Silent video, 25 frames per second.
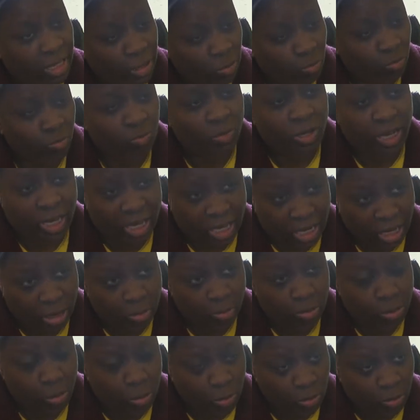is really
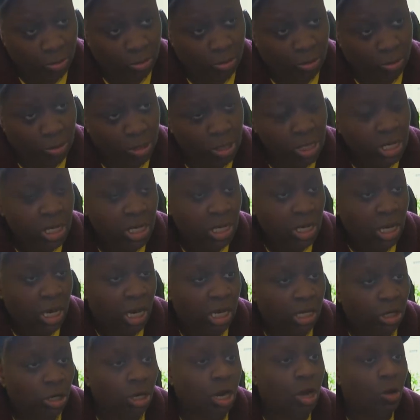important.
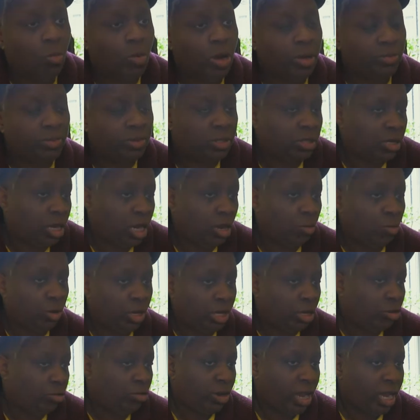And on our website,
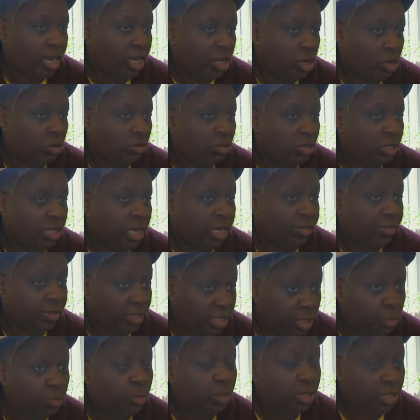we create content
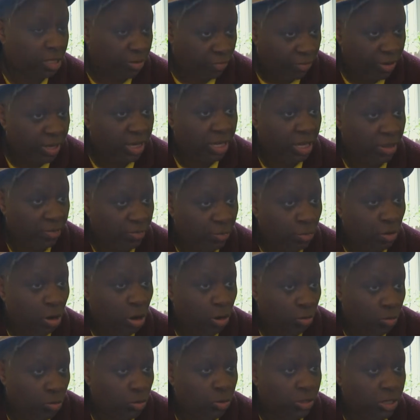that's specifically for
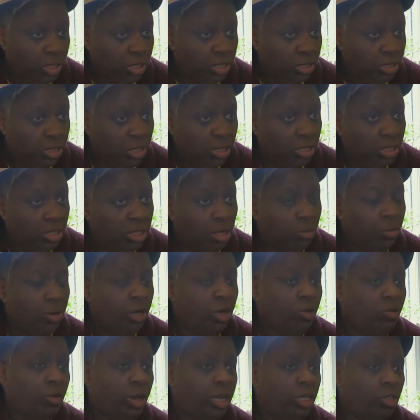our audiences. So we
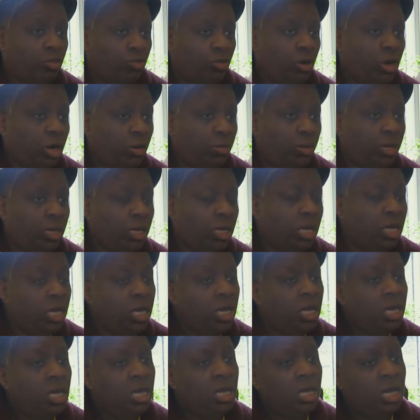create drama
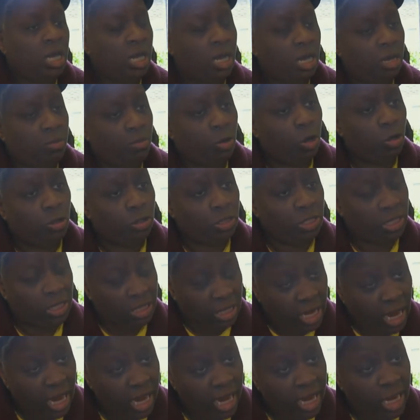on
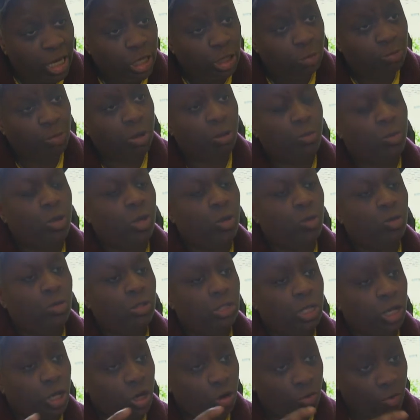stage, but we
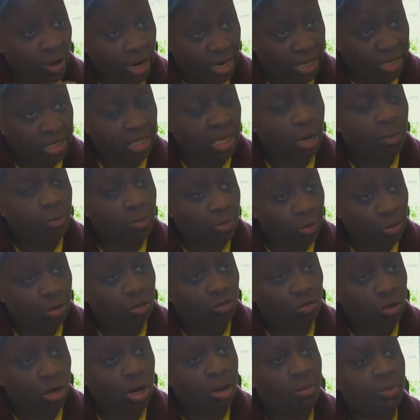also create separate
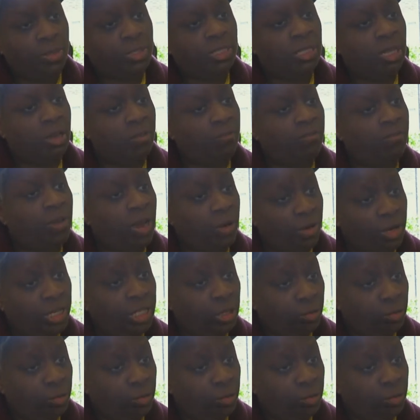dramas that are very